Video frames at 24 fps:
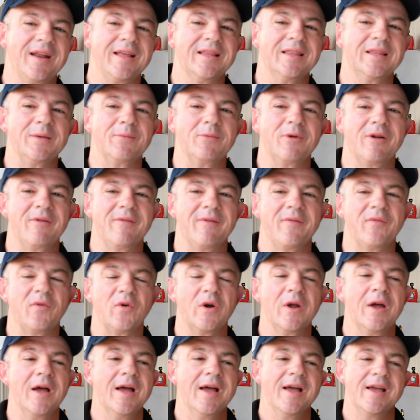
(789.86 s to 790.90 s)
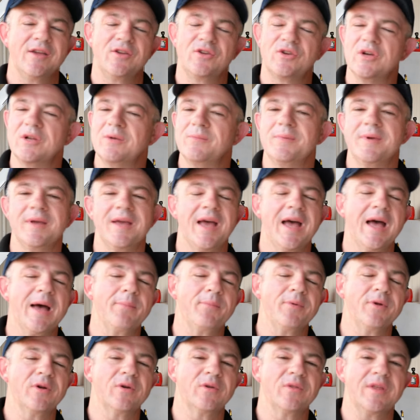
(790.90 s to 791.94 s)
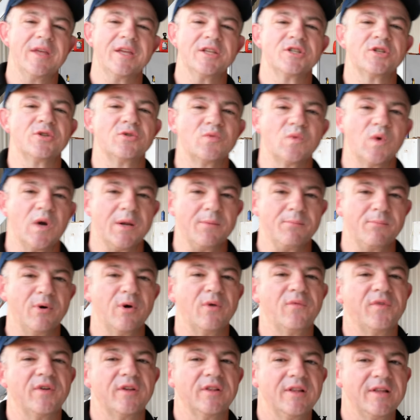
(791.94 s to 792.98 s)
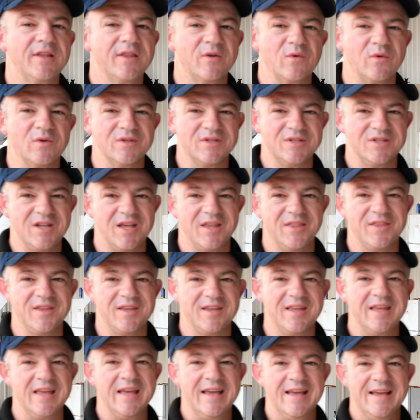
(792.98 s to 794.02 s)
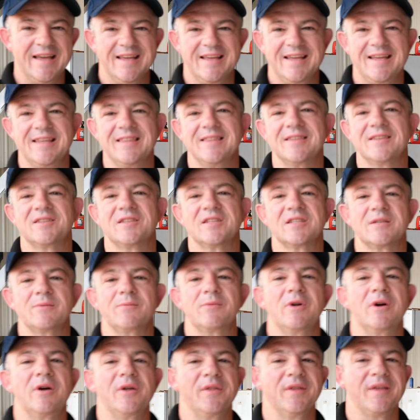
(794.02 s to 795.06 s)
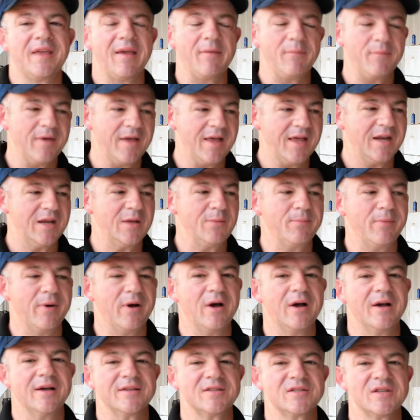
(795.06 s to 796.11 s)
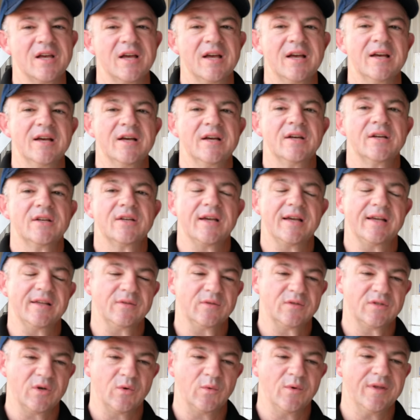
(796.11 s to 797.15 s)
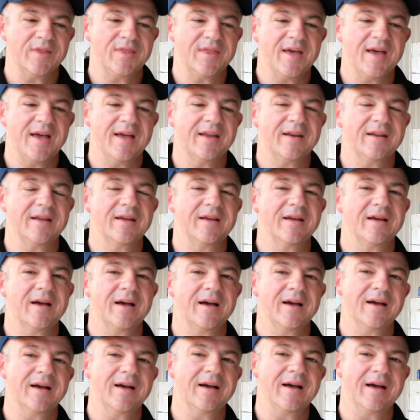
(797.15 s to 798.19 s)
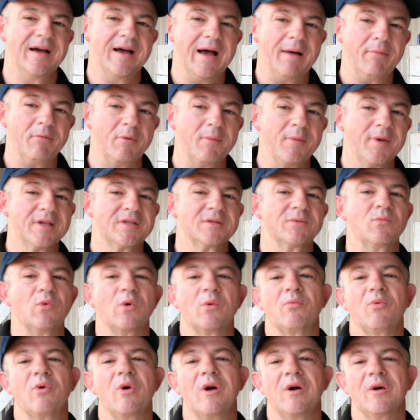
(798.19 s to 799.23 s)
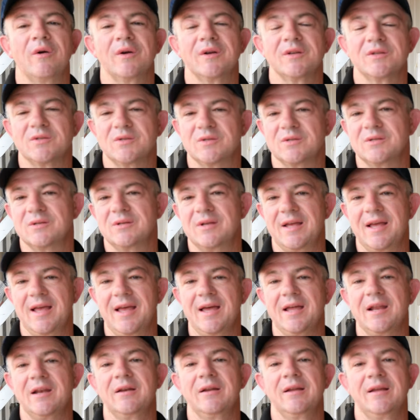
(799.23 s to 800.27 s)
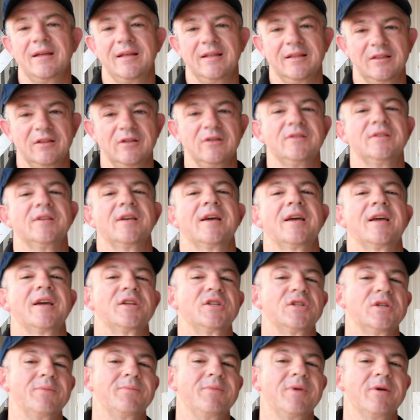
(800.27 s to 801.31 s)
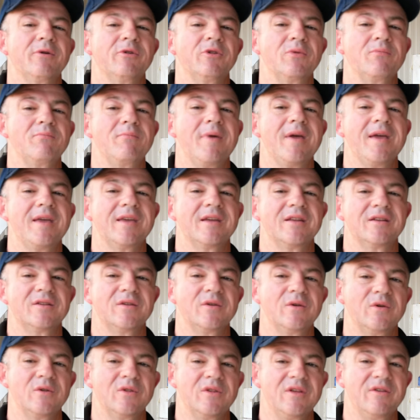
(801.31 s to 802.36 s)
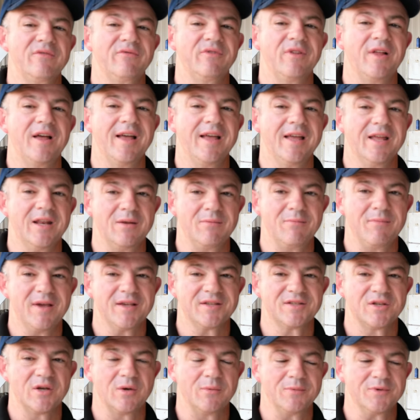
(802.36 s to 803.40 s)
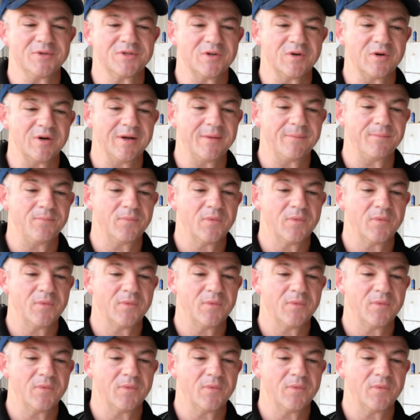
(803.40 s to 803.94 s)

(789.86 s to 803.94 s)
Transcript: 8 Lima November. Couldn't be happier. The engine's running perfectly. There was nothing in the system at all that gave me any pause. And so with that, I'm gonna make some more progress, and it looks like I should be able to make it to the fly-in in Mexico, Missouri.